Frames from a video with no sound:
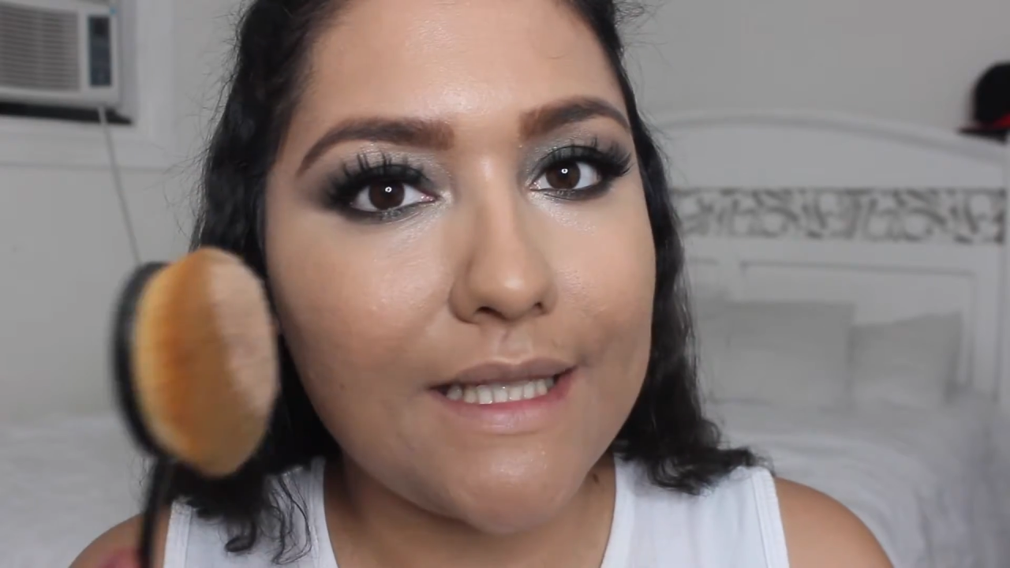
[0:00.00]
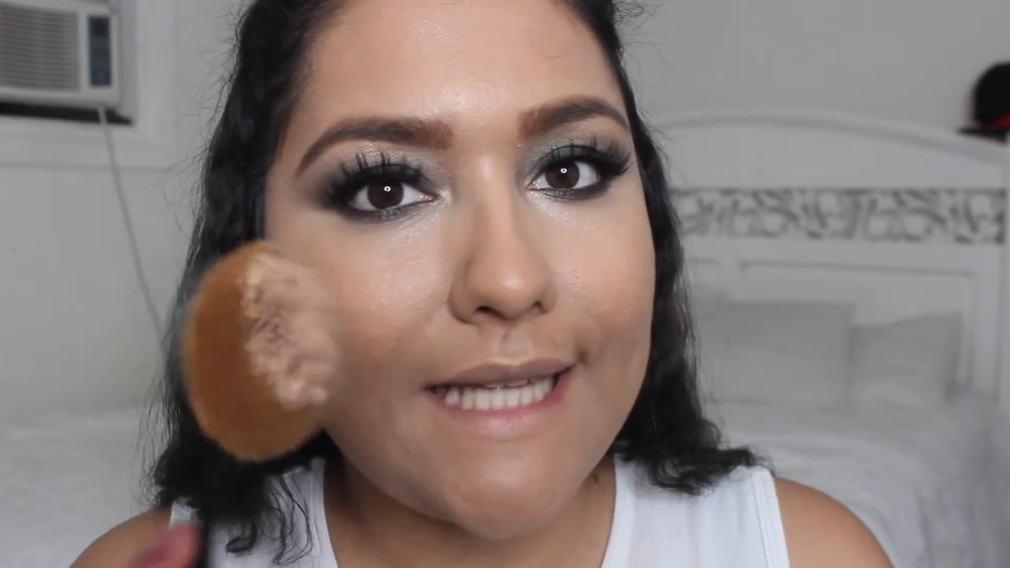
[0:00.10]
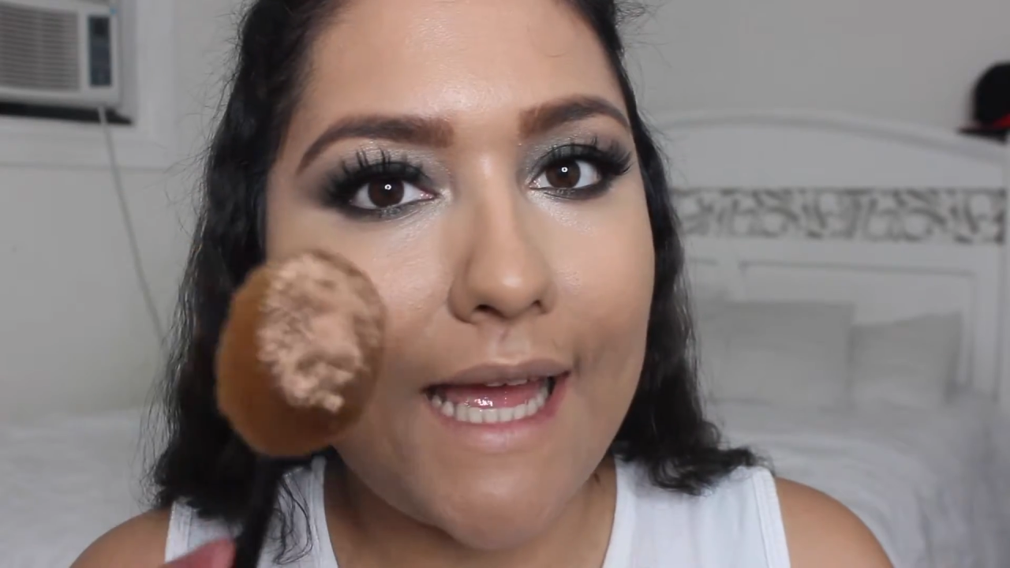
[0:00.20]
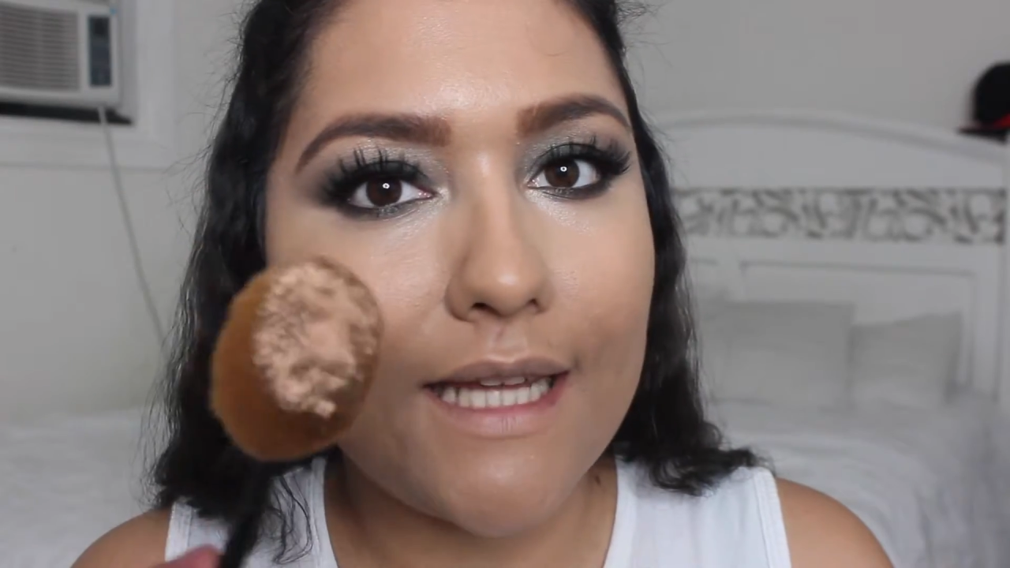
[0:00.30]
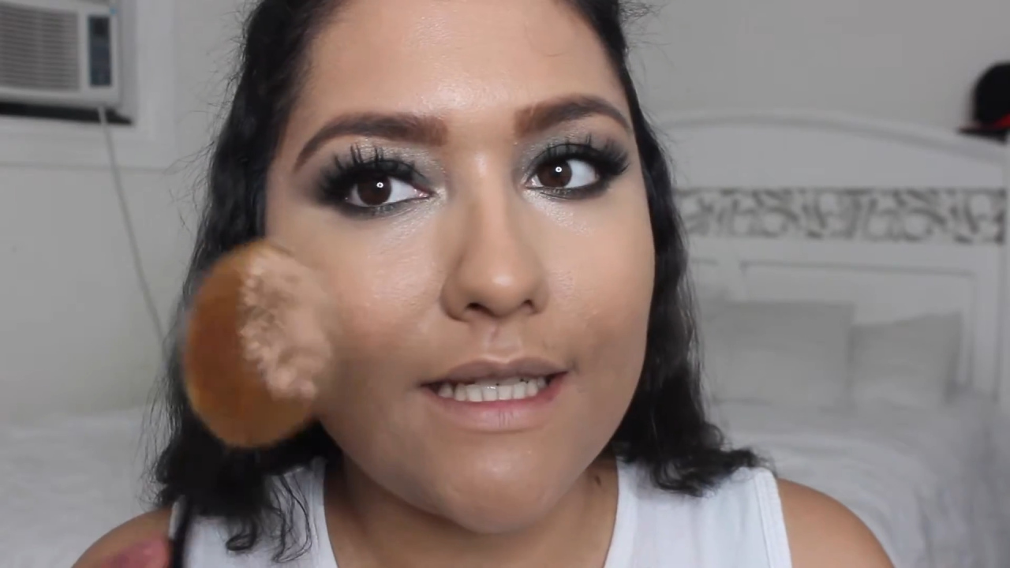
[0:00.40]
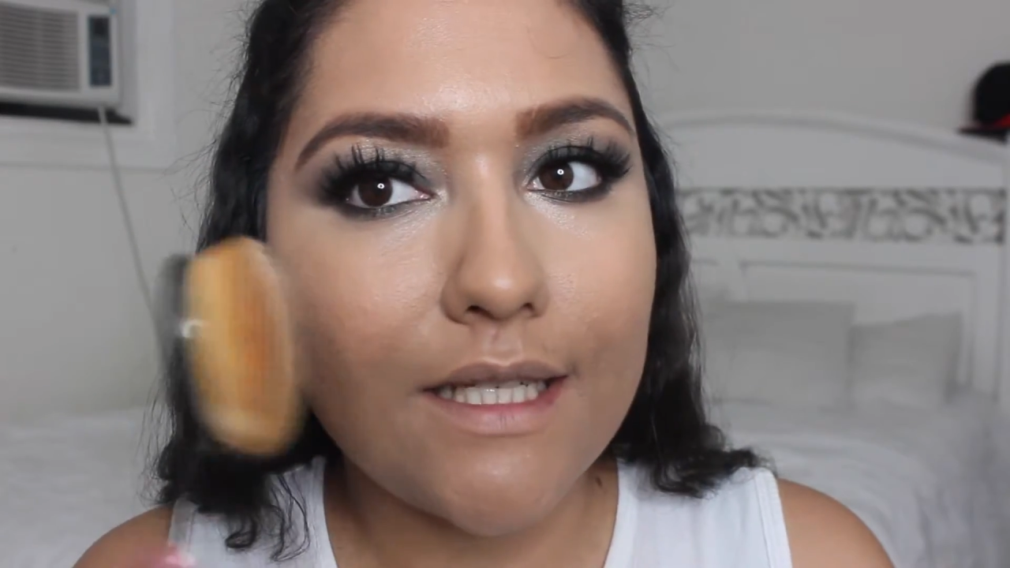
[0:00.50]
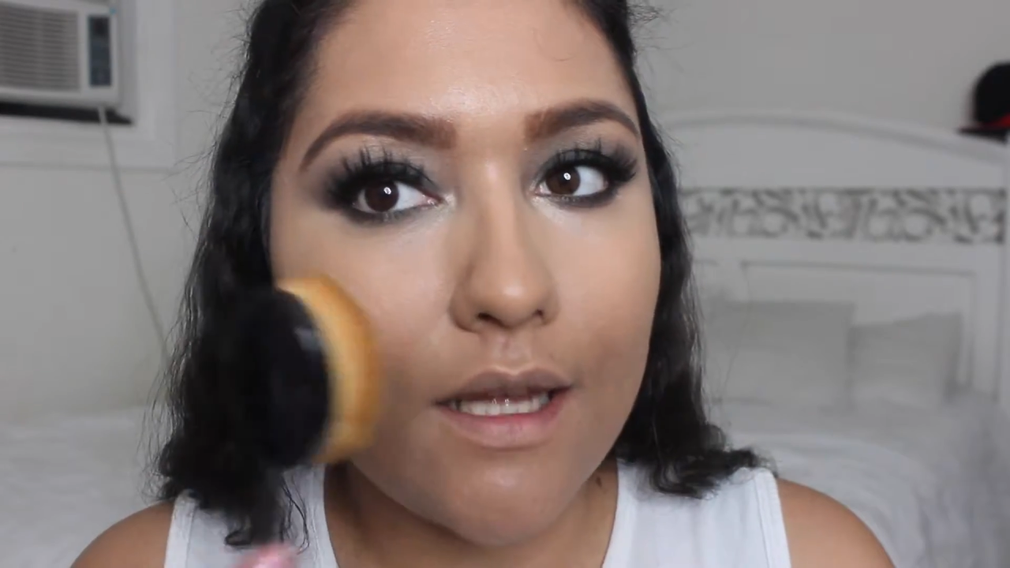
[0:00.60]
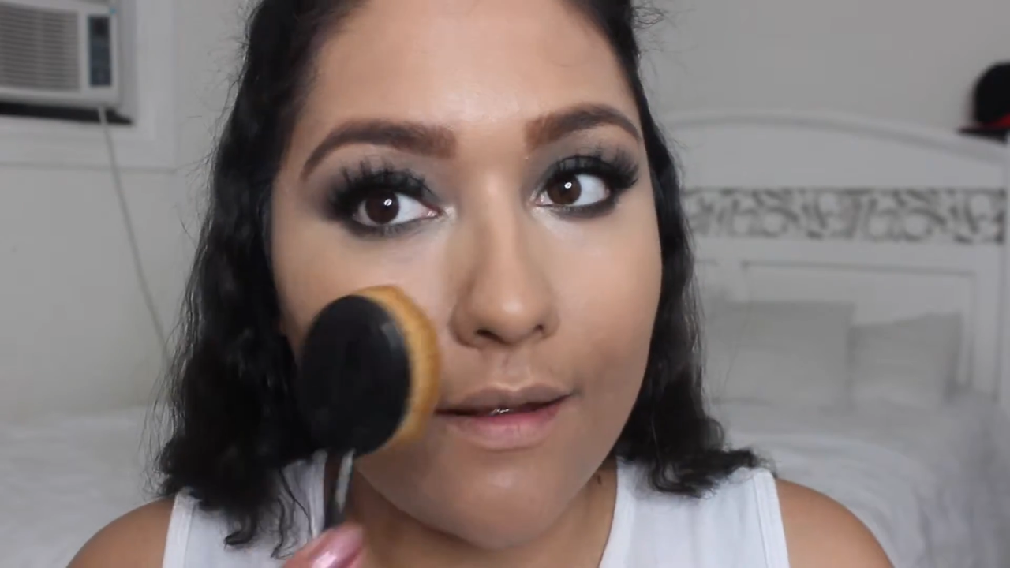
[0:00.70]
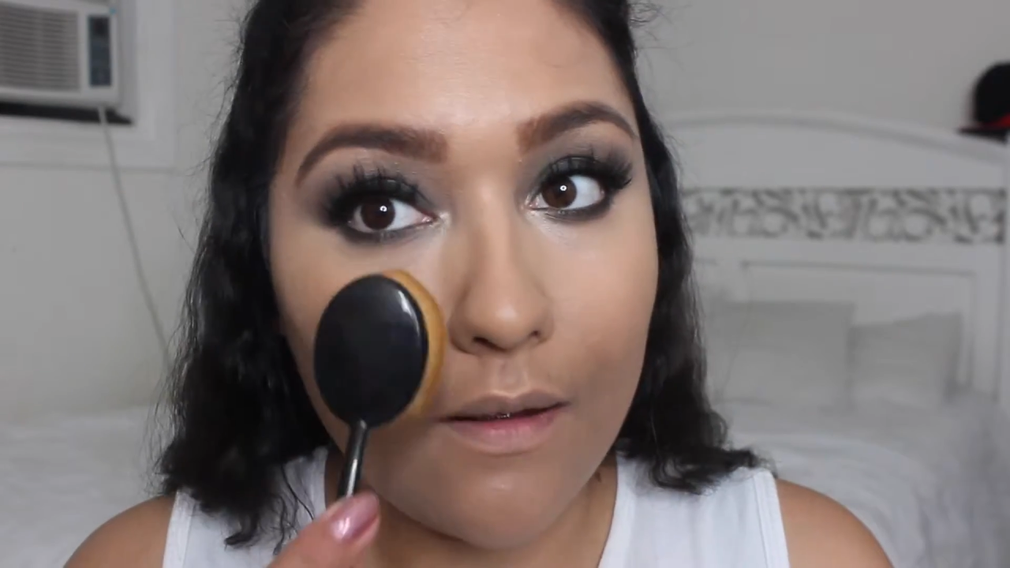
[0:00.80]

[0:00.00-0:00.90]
set